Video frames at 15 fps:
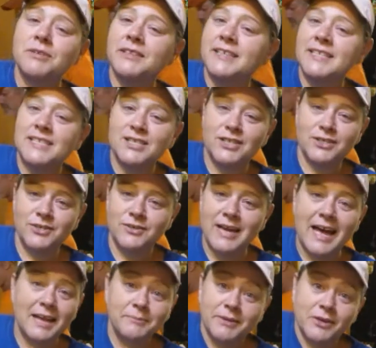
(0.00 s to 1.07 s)
please do.
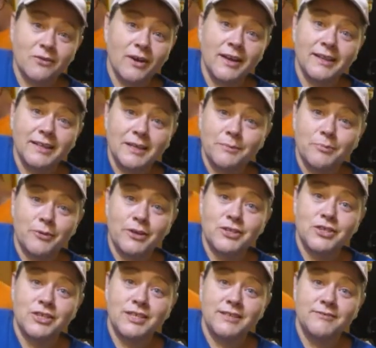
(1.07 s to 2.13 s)
I'd be greatly
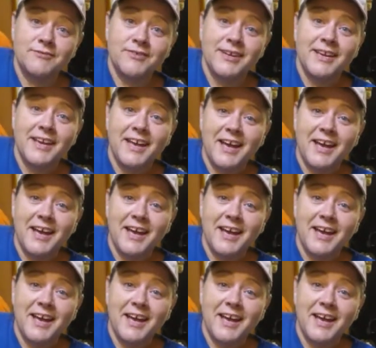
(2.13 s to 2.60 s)
appreciative.